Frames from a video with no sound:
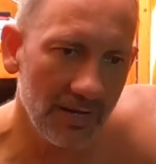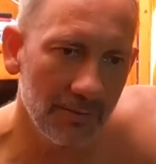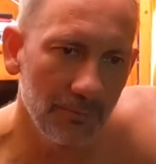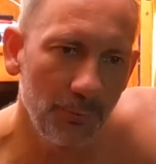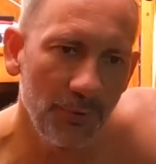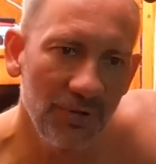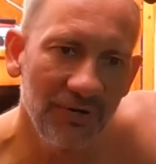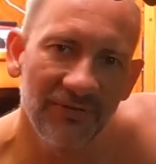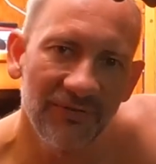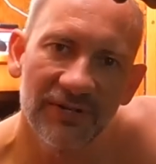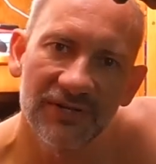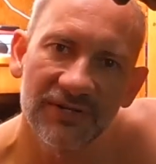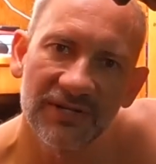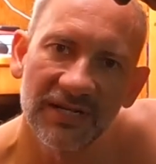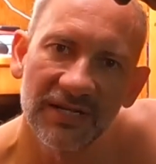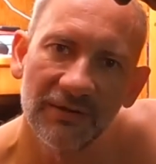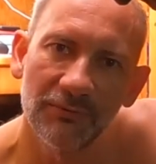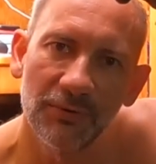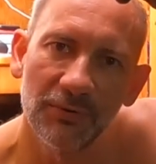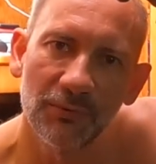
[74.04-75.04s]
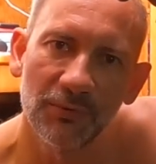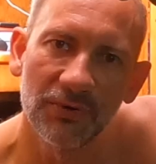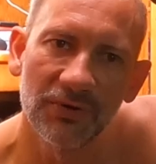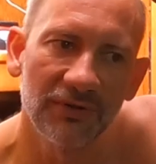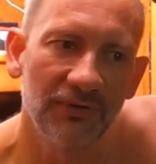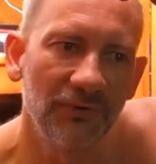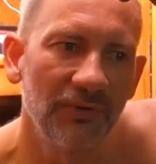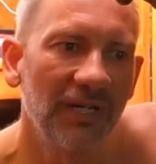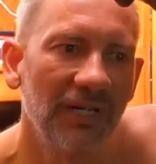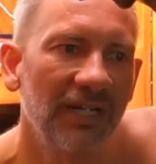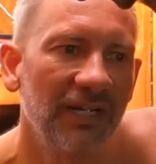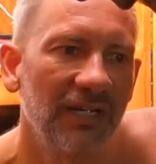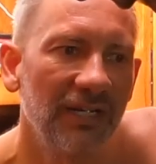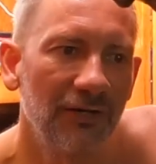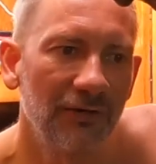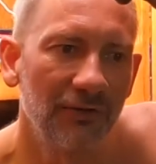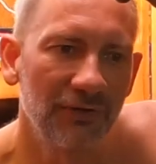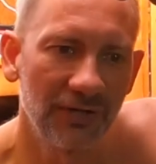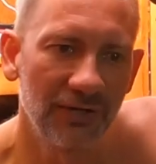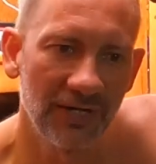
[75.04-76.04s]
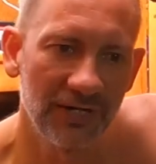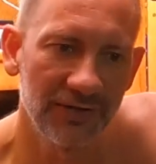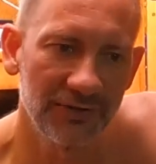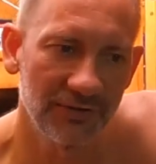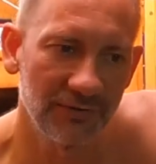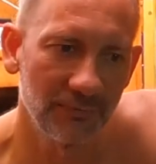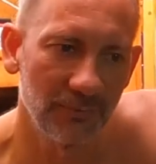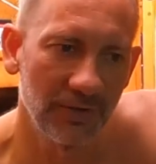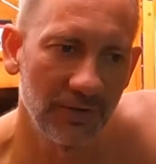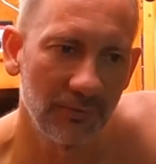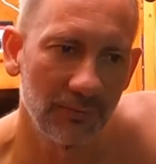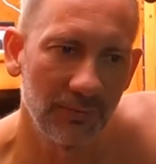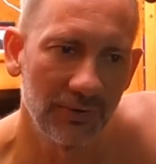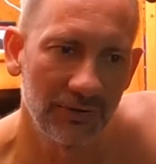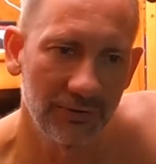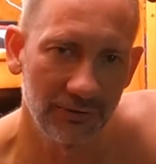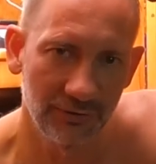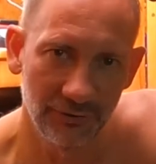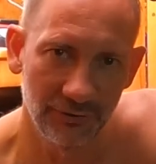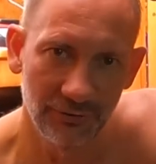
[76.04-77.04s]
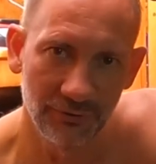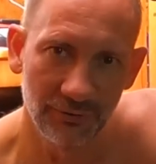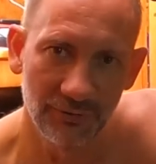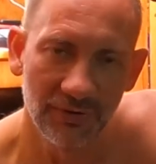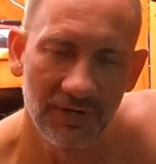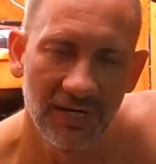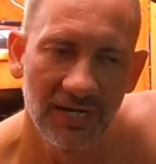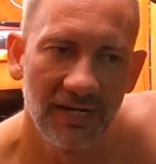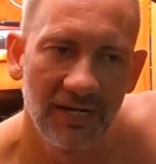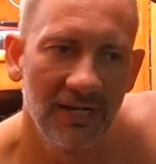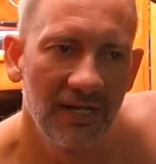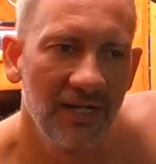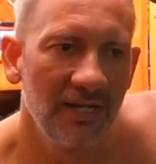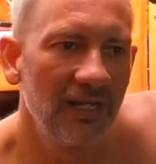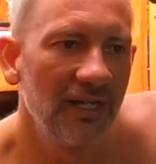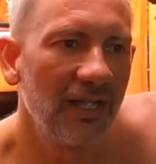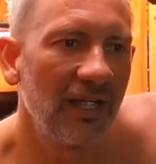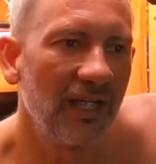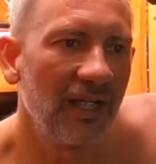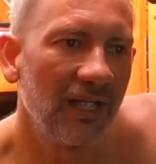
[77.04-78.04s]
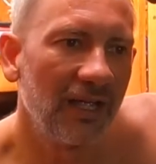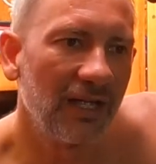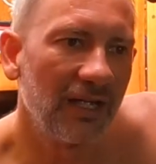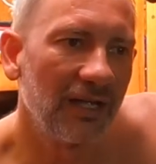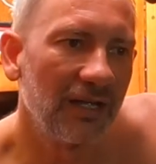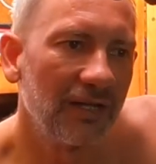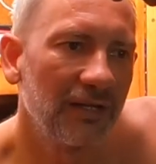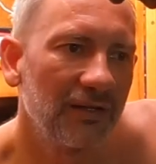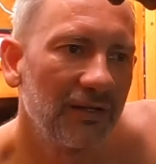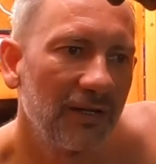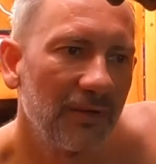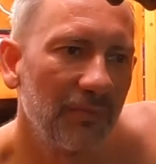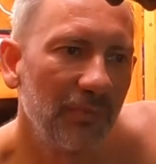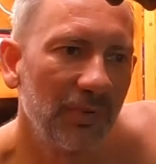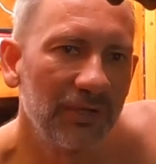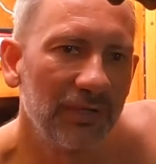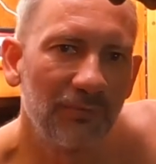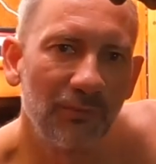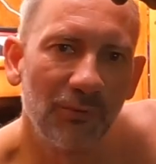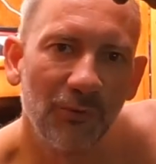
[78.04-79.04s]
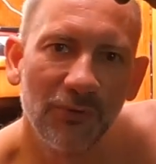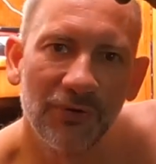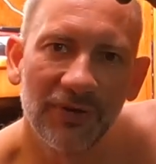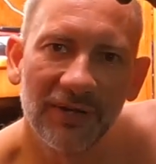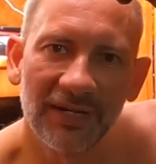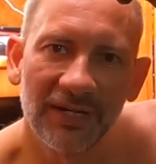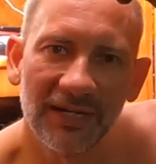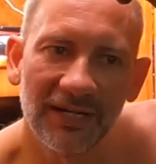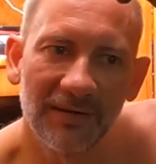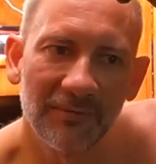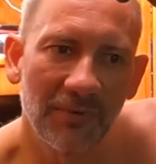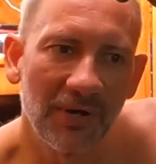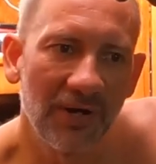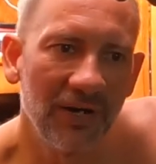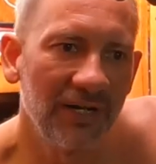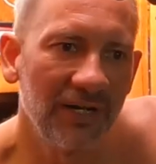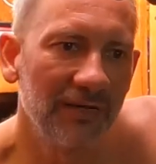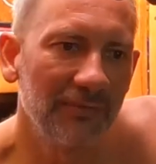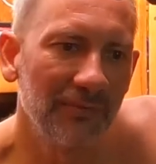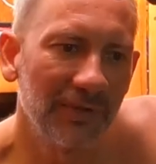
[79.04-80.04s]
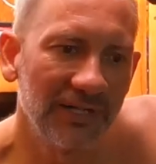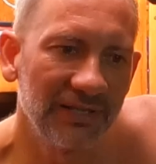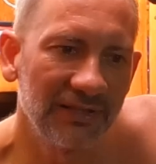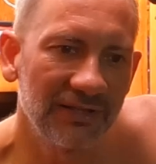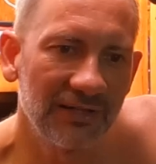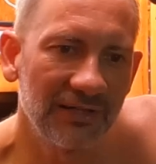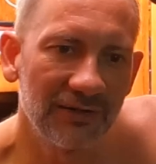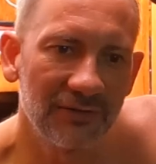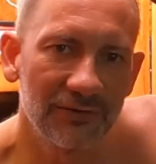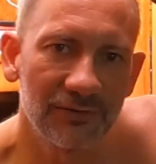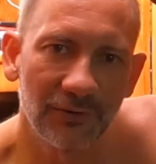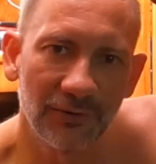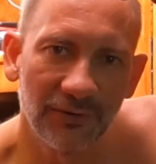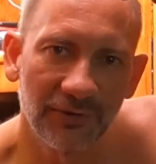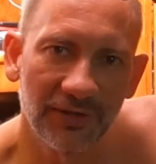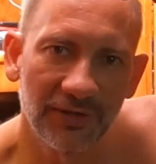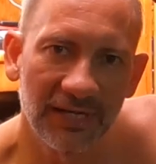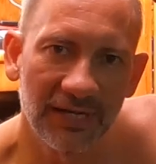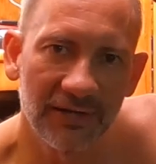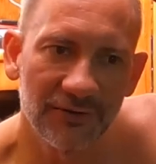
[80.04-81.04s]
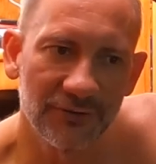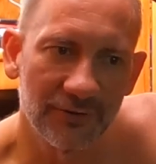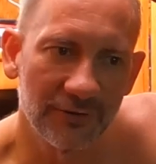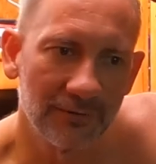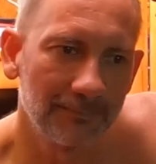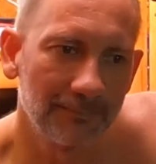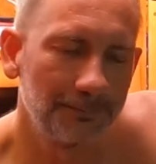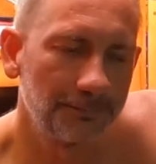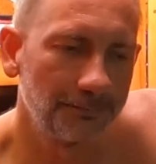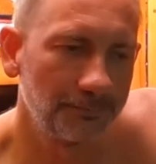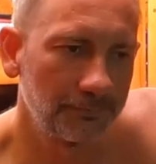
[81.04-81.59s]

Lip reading: Previously we weren't really in a location where I wanted to do a bit more than any minor maintenance on the engine.